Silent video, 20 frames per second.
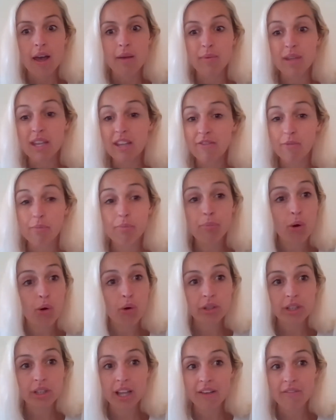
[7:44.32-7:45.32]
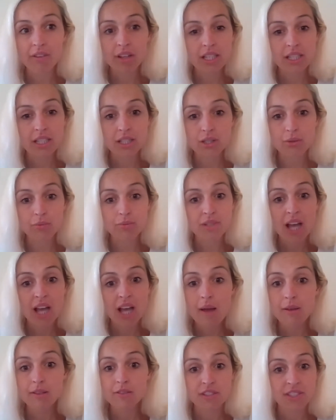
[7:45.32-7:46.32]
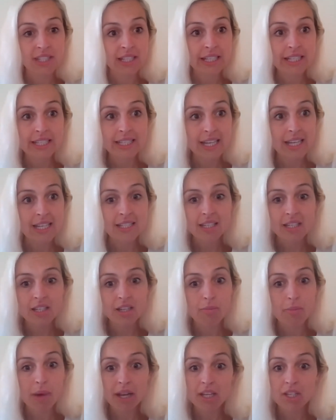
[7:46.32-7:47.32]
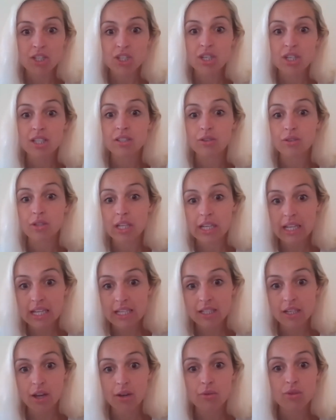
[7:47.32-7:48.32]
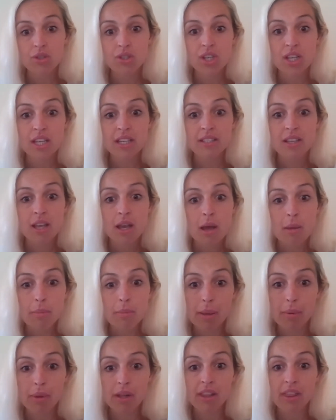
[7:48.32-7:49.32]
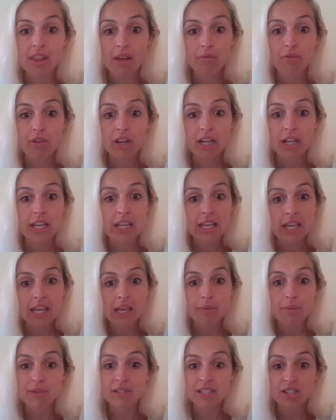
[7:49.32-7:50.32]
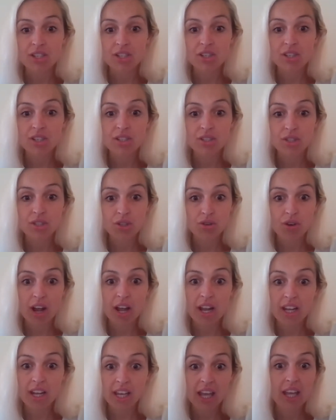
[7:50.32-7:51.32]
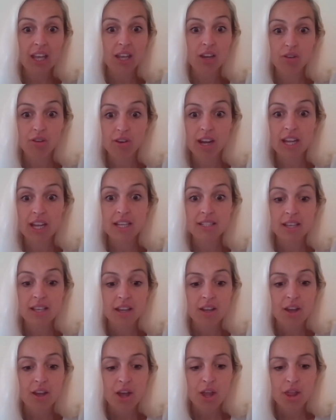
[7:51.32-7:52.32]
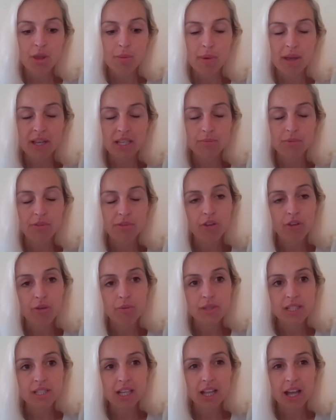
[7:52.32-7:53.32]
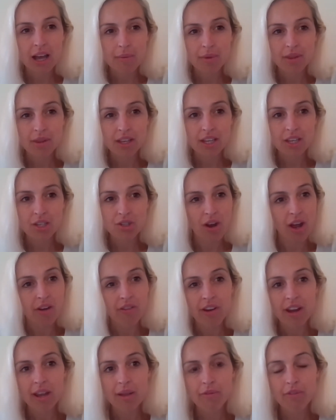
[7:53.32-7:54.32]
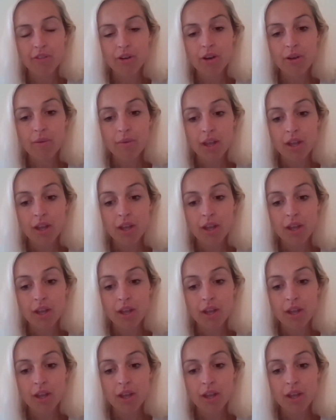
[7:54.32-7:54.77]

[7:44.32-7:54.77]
even board level at sometimes facilitating your managers or your lead coaches, people in them really key positions to try and again create the best performance climate that you're trying to aim for.